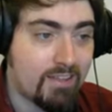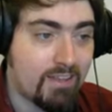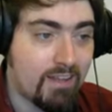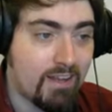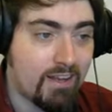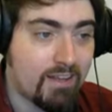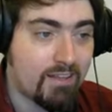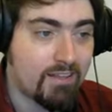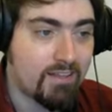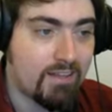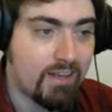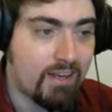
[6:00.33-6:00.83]

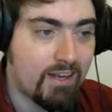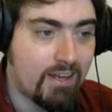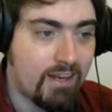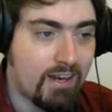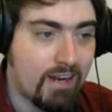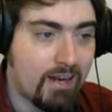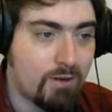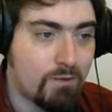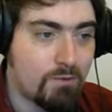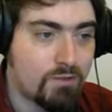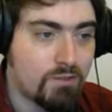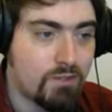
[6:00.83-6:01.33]
that can take
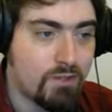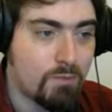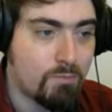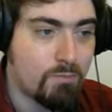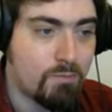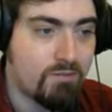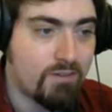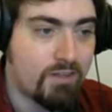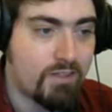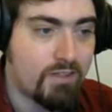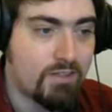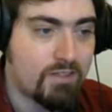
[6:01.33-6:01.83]
out
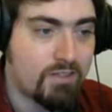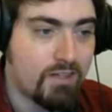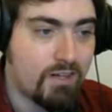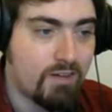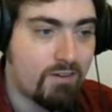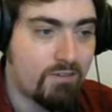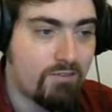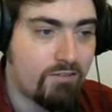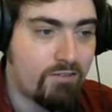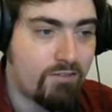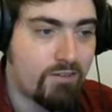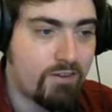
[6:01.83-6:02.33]
submarine
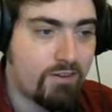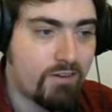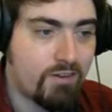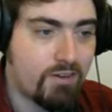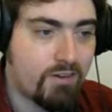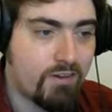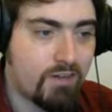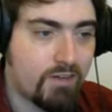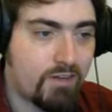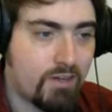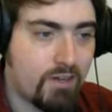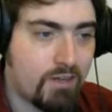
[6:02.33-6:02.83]
stuff.
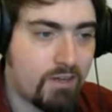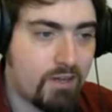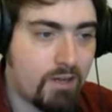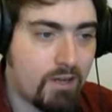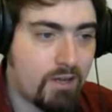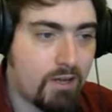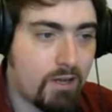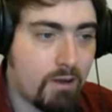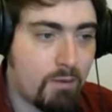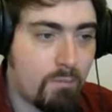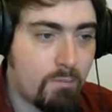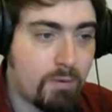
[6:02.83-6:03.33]

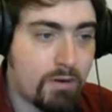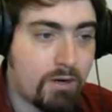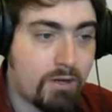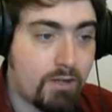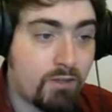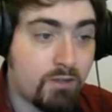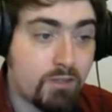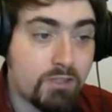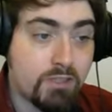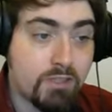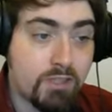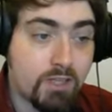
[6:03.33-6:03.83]
But it
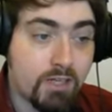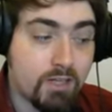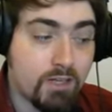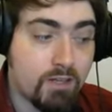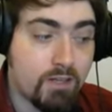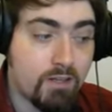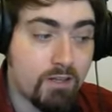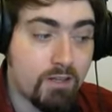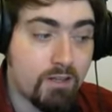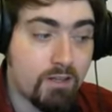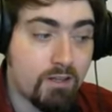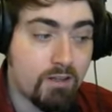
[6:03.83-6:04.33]
looks like
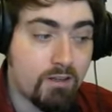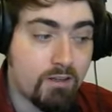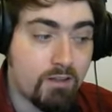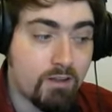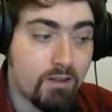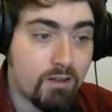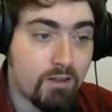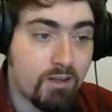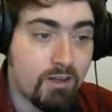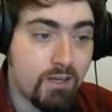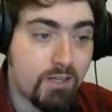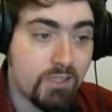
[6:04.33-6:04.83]

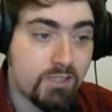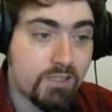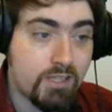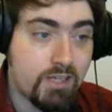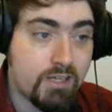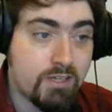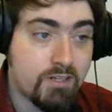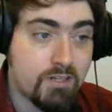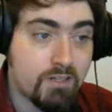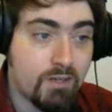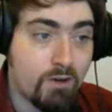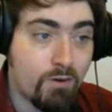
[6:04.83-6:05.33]
Khal
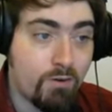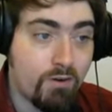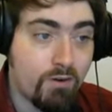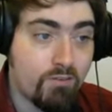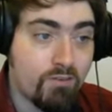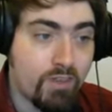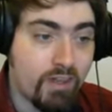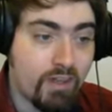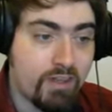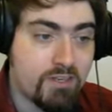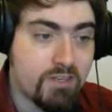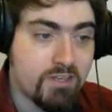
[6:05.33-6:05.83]
isn't going
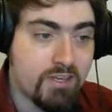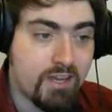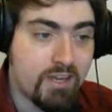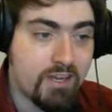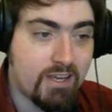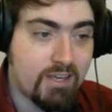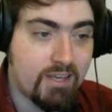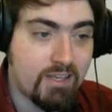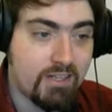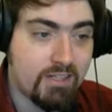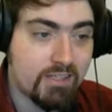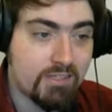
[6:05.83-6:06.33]
for the engineer,
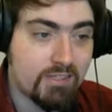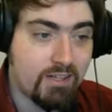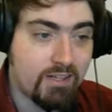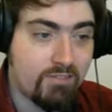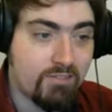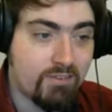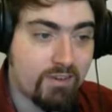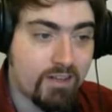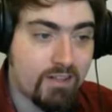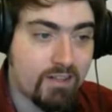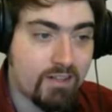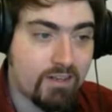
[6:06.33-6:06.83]
he's
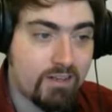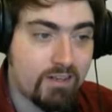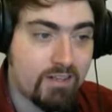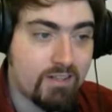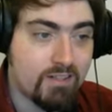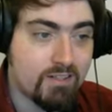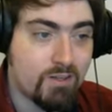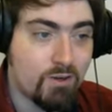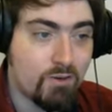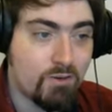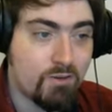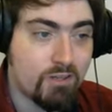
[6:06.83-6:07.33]
leaving it, and
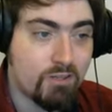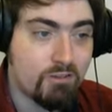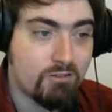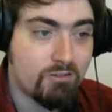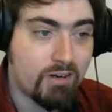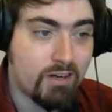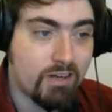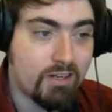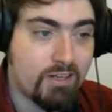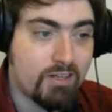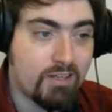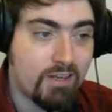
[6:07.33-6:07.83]
he's going to
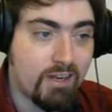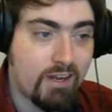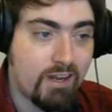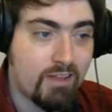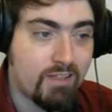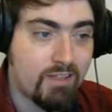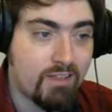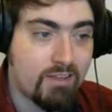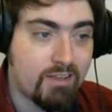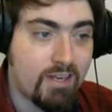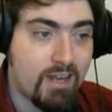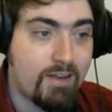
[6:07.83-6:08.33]
try and
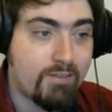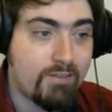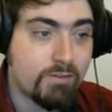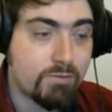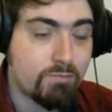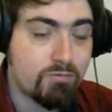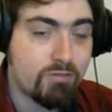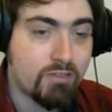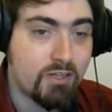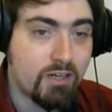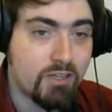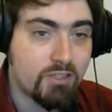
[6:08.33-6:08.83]
hit the naval
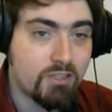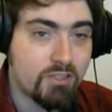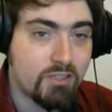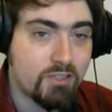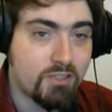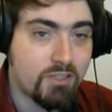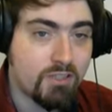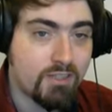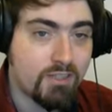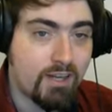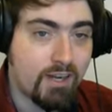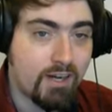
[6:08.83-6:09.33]

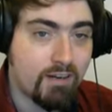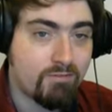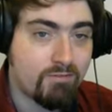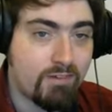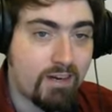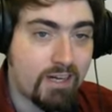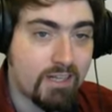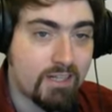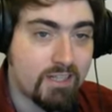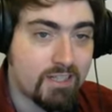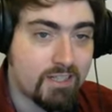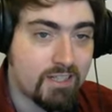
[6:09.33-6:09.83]
production
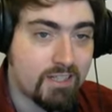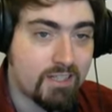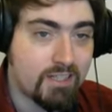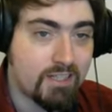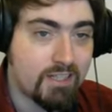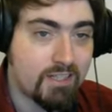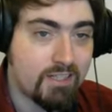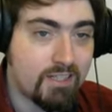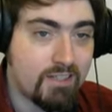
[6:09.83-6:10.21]
directly.